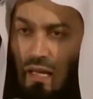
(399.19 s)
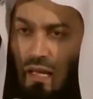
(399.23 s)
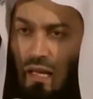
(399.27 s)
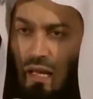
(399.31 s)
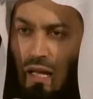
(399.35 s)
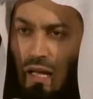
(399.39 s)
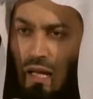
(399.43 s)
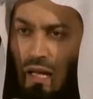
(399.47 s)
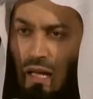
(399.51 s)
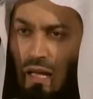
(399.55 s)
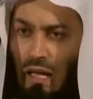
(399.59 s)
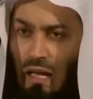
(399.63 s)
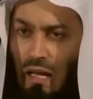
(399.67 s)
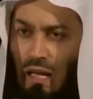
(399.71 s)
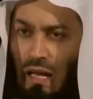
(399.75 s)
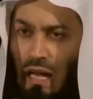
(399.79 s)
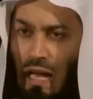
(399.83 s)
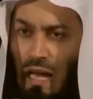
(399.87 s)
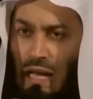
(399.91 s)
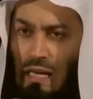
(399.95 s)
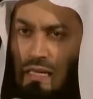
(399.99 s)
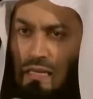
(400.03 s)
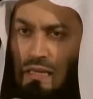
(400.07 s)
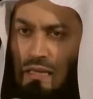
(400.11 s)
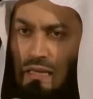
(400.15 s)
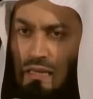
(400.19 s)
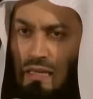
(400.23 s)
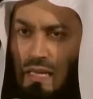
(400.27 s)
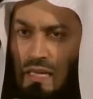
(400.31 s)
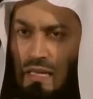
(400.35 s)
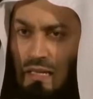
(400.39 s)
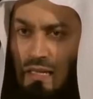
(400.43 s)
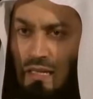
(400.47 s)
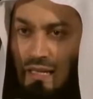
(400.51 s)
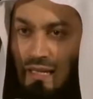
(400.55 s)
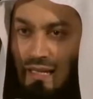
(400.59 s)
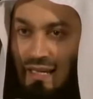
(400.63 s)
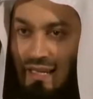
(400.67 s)
uh, I
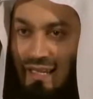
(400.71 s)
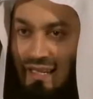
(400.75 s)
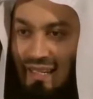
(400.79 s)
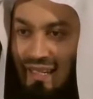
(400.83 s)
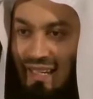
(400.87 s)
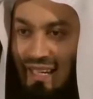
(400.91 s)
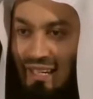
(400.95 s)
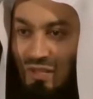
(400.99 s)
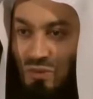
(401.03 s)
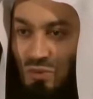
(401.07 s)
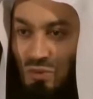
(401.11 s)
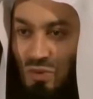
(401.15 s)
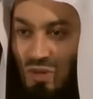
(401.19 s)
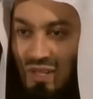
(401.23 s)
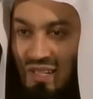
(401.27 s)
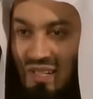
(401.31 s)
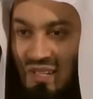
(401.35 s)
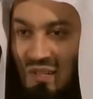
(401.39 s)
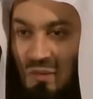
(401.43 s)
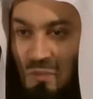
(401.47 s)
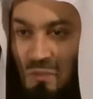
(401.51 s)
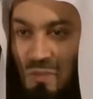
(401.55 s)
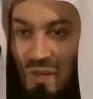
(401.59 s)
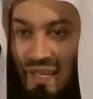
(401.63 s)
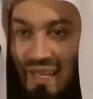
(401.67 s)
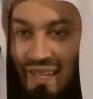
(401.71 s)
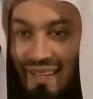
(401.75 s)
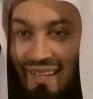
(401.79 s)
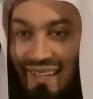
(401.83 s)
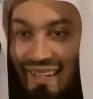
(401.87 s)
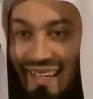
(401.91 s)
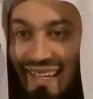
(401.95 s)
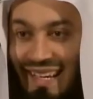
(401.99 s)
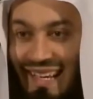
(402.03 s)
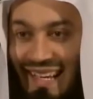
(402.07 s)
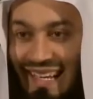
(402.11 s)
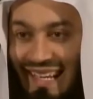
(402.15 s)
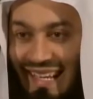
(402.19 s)
think it wouldn't be
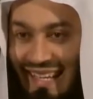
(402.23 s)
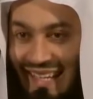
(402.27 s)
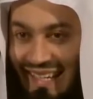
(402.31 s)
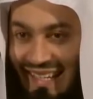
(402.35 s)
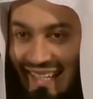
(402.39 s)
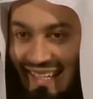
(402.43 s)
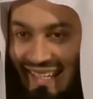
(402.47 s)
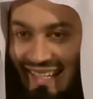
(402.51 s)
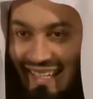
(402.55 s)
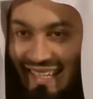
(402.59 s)
really